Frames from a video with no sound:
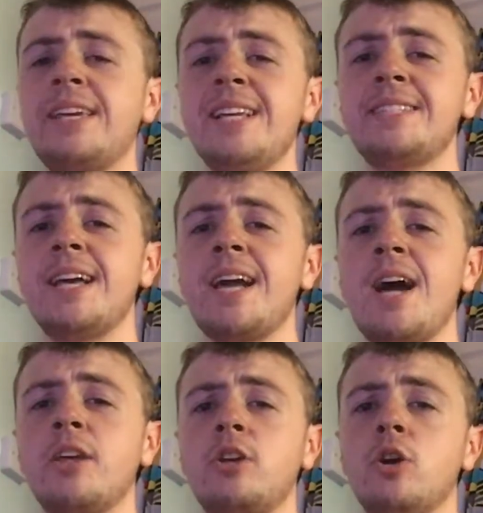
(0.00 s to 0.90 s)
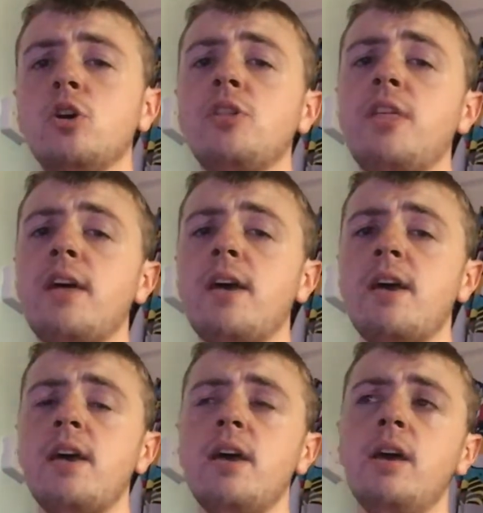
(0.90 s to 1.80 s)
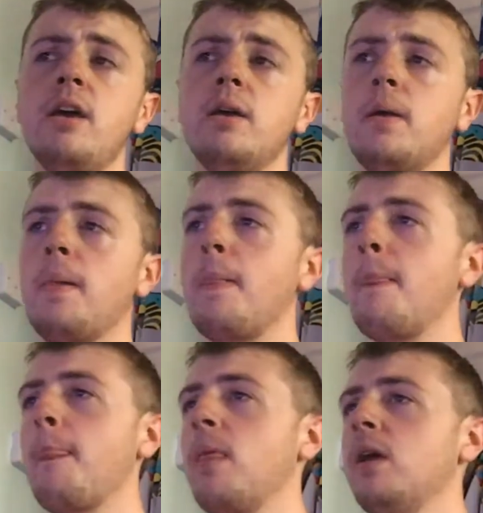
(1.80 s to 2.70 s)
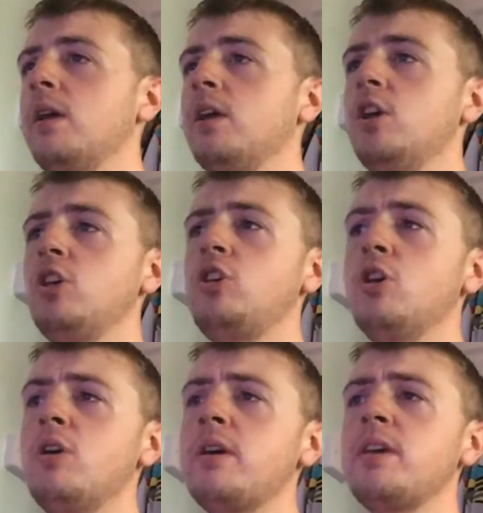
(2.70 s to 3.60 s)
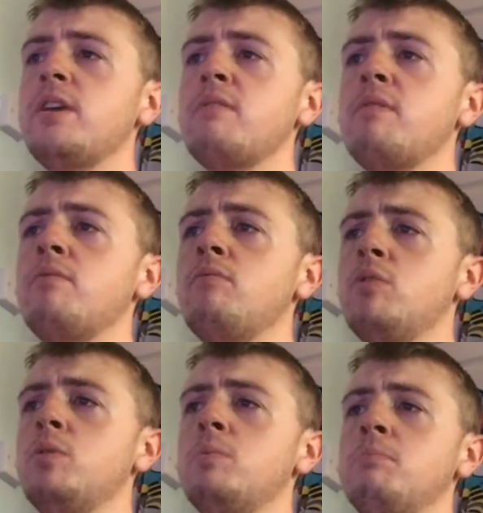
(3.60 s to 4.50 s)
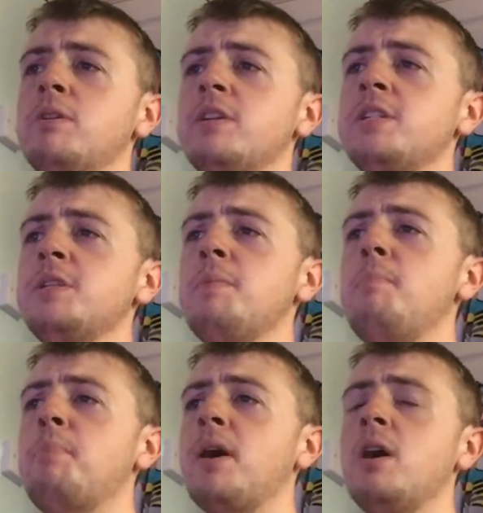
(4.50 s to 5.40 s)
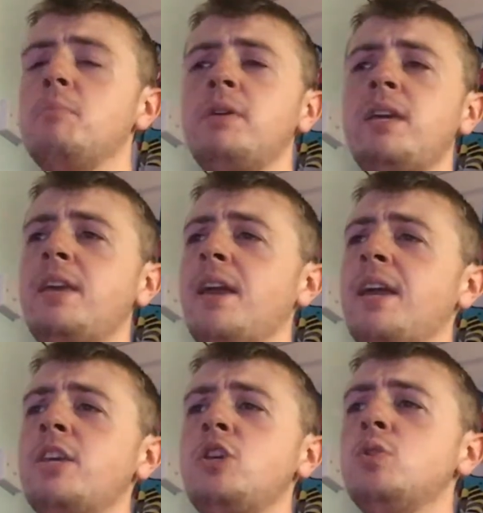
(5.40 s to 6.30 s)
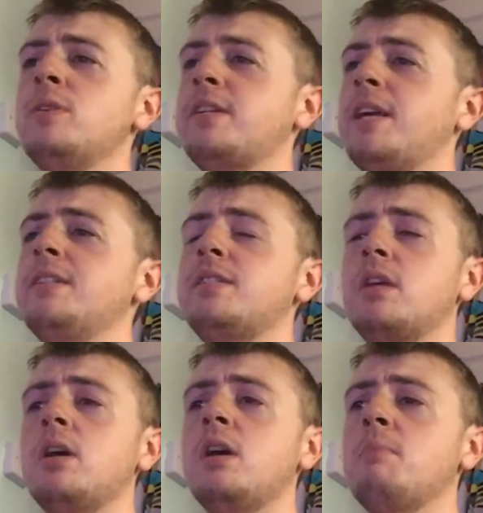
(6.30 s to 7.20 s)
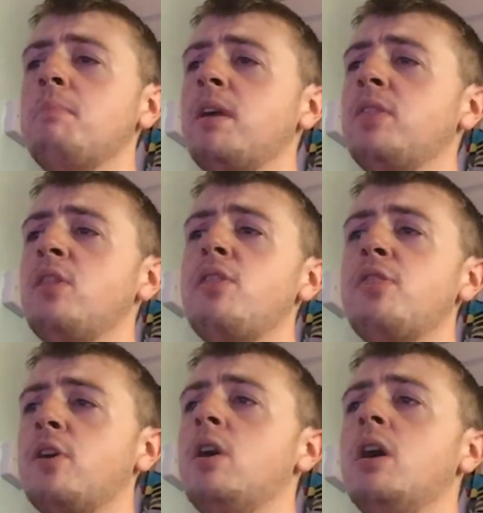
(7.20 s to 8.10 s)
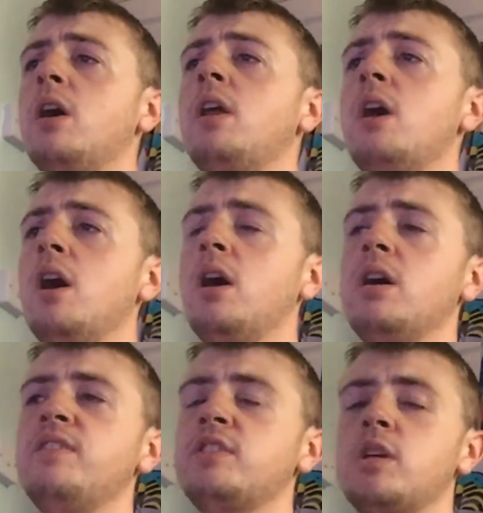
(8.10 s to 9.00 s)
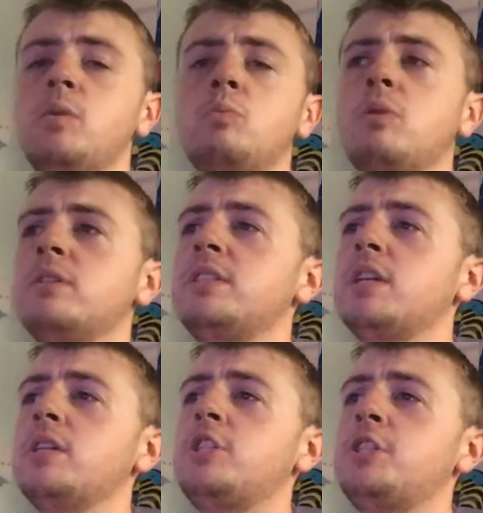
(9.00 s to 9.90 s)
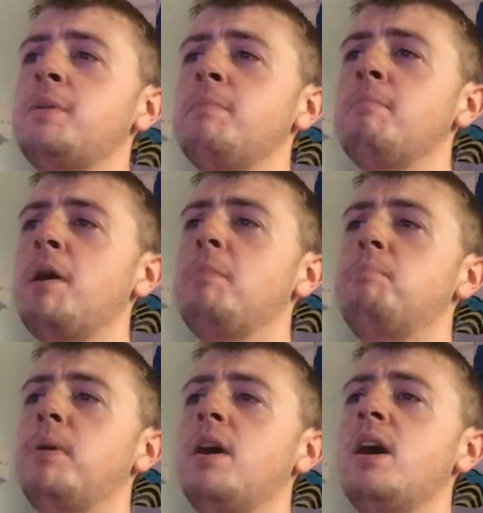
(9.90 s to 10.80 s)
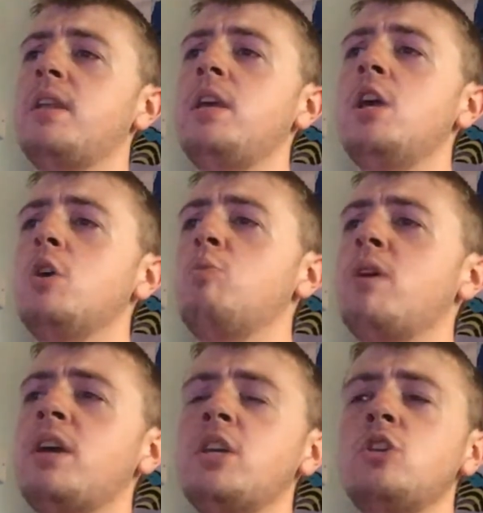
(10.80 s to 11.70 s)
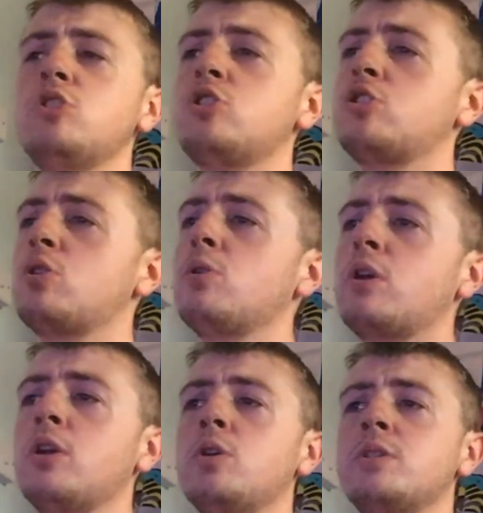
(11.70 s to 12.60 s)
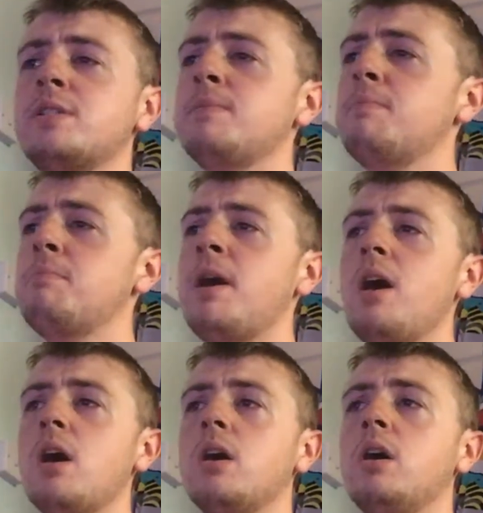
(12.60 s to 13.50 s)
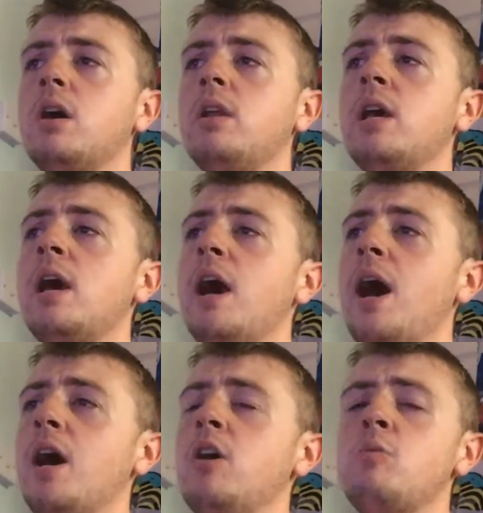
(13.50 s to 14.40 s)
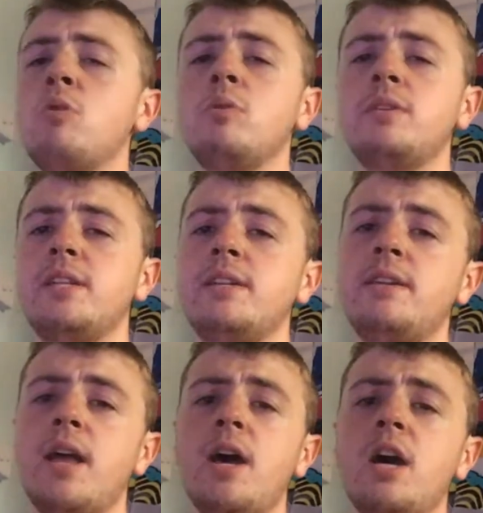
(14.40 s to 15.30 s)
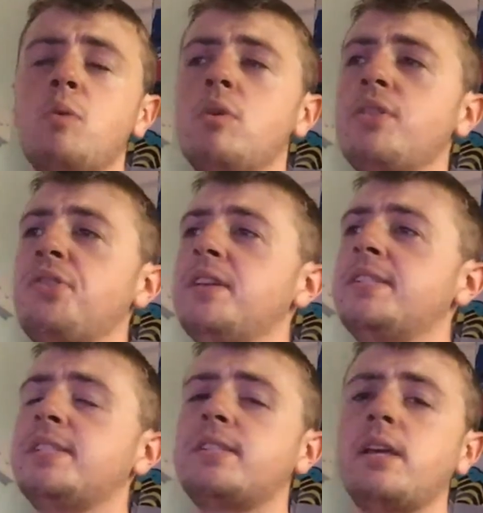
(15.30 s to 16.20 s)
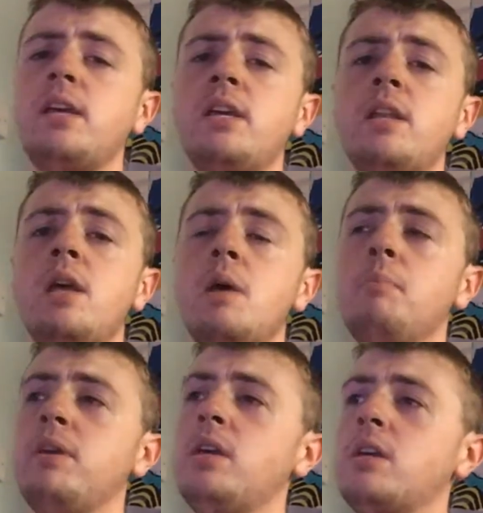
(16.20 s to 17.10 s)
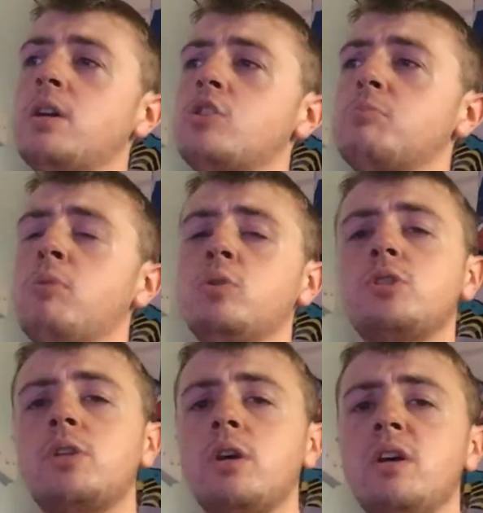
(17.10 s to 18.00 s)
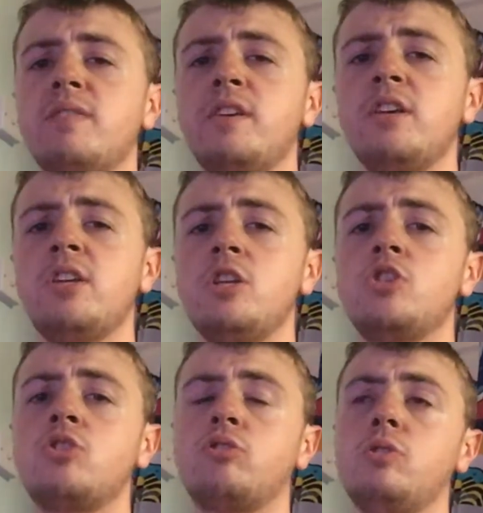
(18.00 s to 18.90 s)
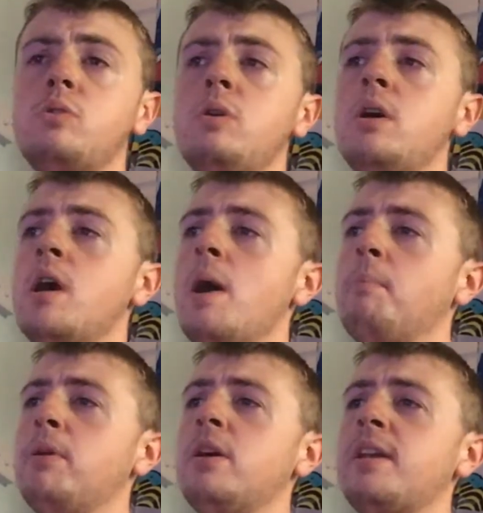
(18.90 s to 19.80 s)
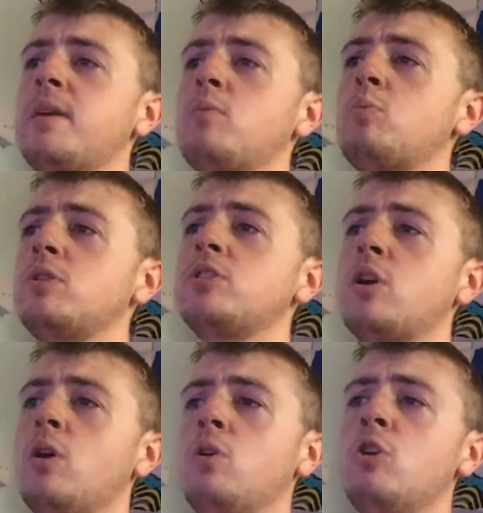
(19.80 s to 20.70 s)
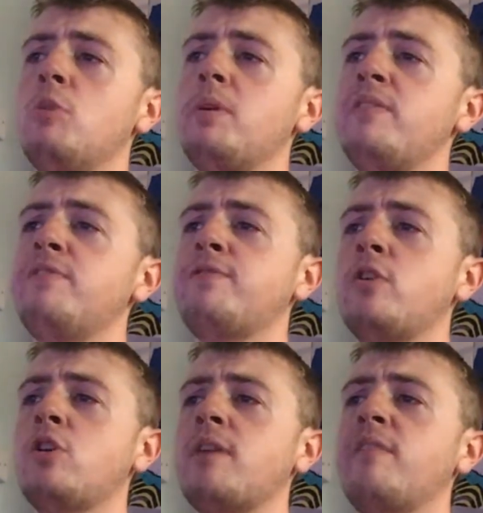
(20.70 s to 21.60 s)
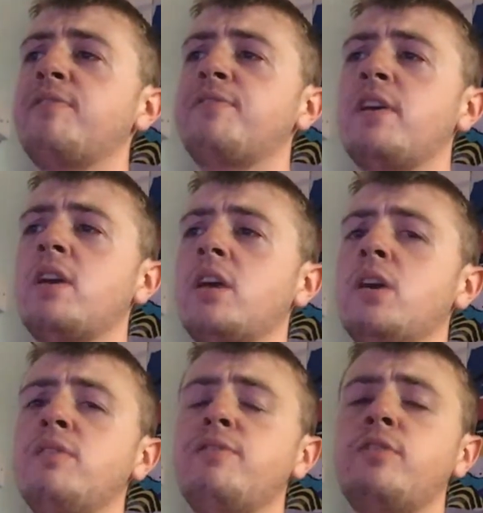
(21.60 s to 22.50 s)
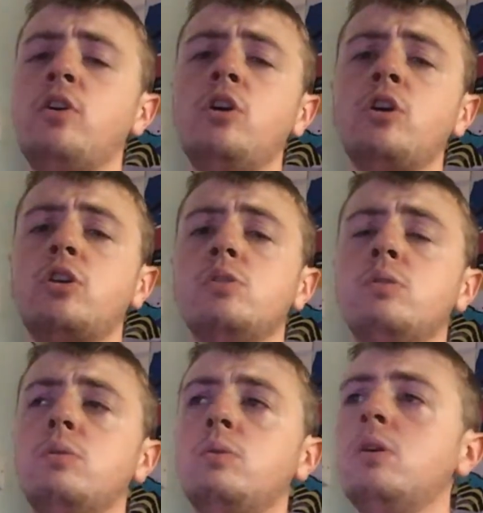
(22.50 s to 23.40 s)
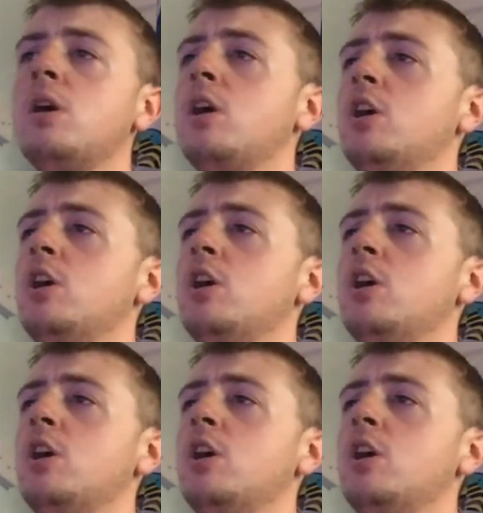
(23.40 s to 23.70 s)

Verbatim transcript: I guess I gotta go there. You're hearing rumors about me and you can't stomach the thought of someone touching my body when you're so close to my heart. I won't deny what they're saying because most of it is true, but it was all before I fell for you.